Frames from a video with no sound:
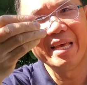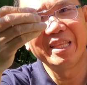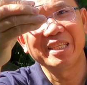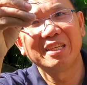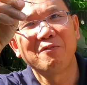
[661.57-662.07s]
and
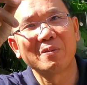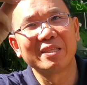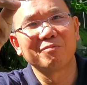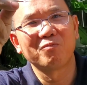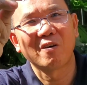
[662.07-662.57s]
this is on the
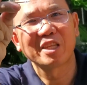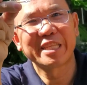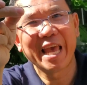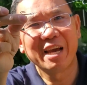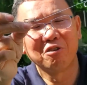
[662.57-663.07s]

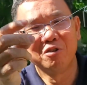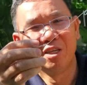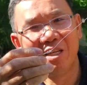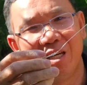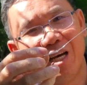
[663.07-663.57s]
tail.
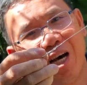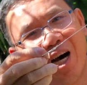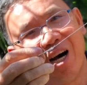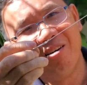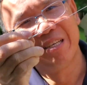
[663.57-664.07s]

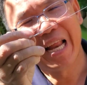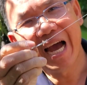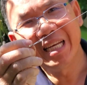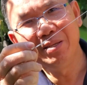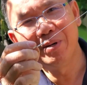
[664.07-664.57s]

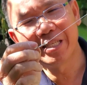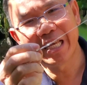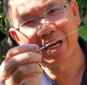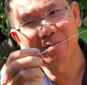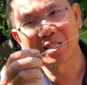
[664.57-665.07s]

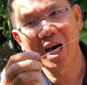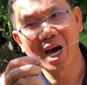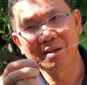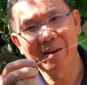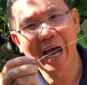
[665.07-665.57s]
90% of the
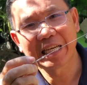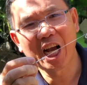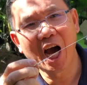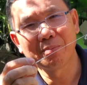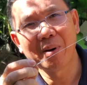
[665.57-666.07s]
time I
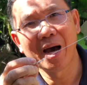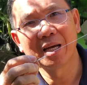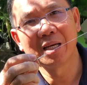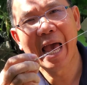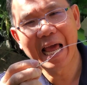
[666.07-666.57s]
caught
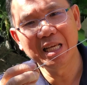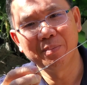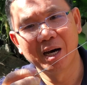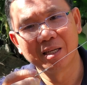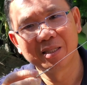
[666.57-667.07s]
my
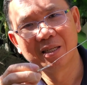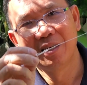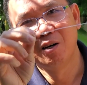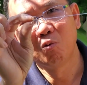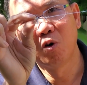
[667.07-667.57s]
halibut
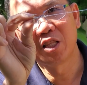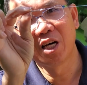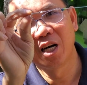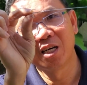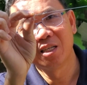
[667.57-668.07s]
with
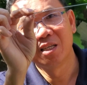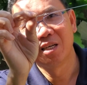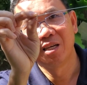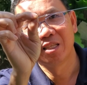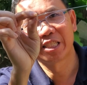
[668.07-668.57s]
the
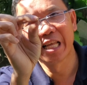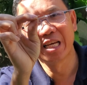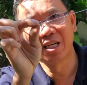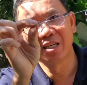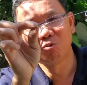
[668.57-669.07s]

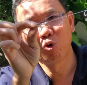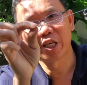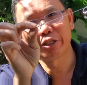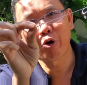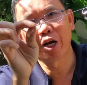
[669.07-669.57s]
stinger, with the
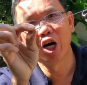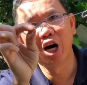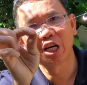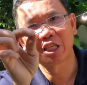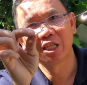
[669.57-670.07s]
trailer
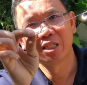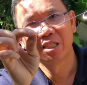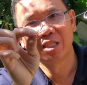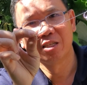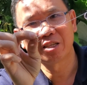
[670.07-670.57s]
hook.
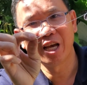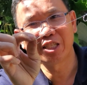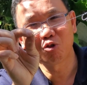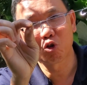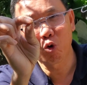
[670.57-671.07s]
Okay,
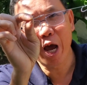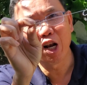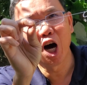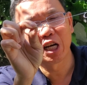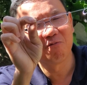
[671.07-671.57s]
so the trailer
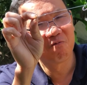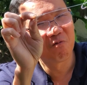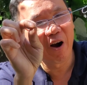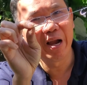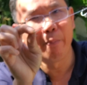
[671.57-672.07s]
hook is
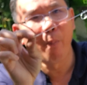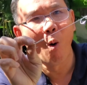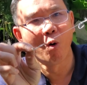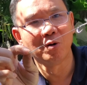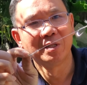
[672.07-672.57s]
very
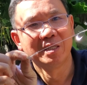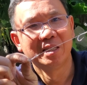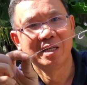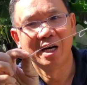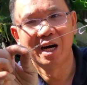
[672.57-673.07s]
important
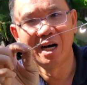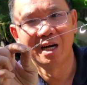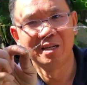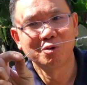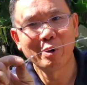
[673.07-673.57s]

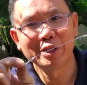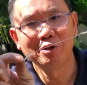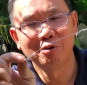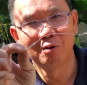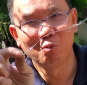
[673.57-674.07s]
when
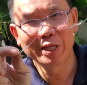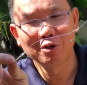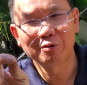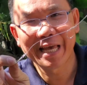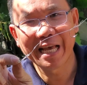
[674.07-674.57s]

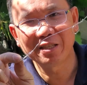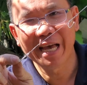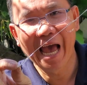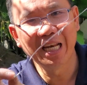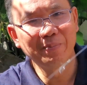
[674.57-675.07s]
you catch
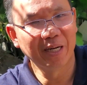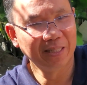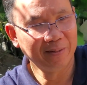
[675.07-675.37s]
halibut.